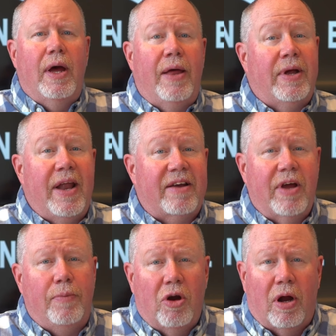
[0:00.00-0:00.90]
And the next
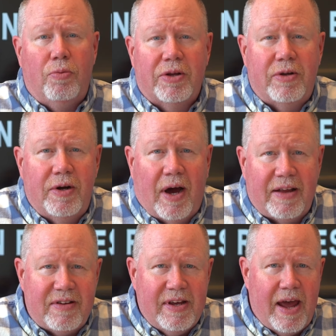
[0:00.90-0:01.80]
time you're on
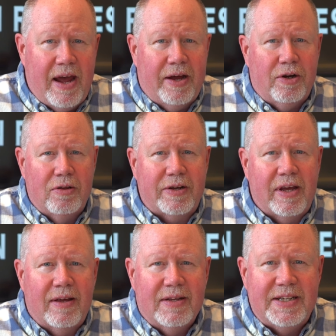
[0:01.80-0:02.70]
Realtor.ca and you're
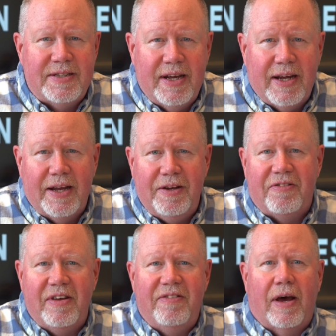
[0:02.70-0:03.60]
looking at listing and you
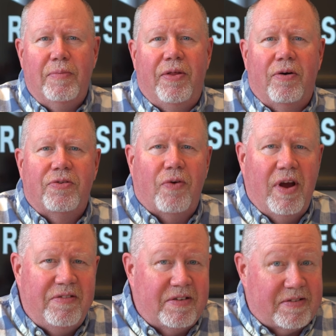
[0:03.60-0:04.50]
see some of those
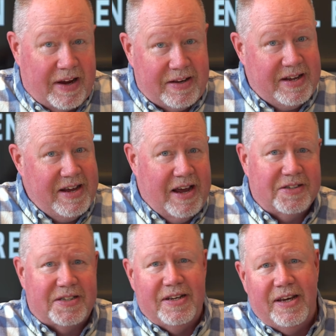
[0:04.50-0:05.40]
phrases like
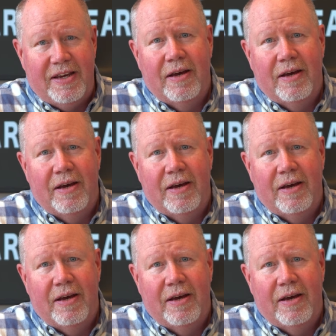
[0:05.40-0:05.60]
TLC,